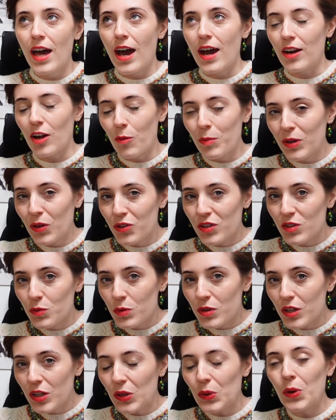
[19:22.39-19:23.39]
And I'll be honest
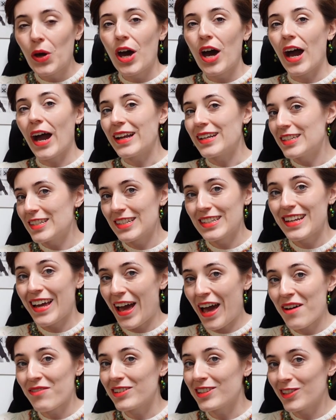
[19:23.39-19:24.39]
with you, I didn't
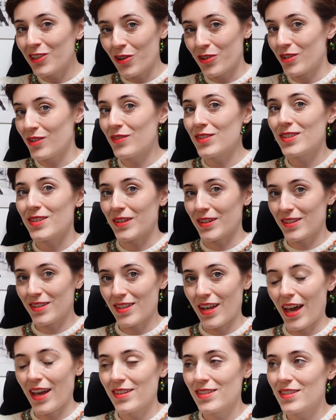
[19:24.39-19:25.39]
have a lot of
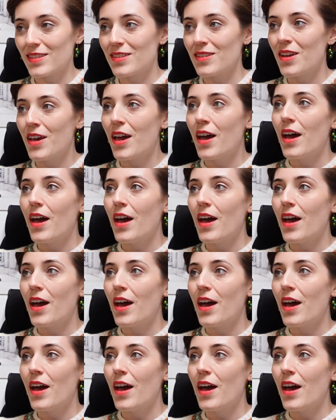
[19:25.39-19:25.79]
success.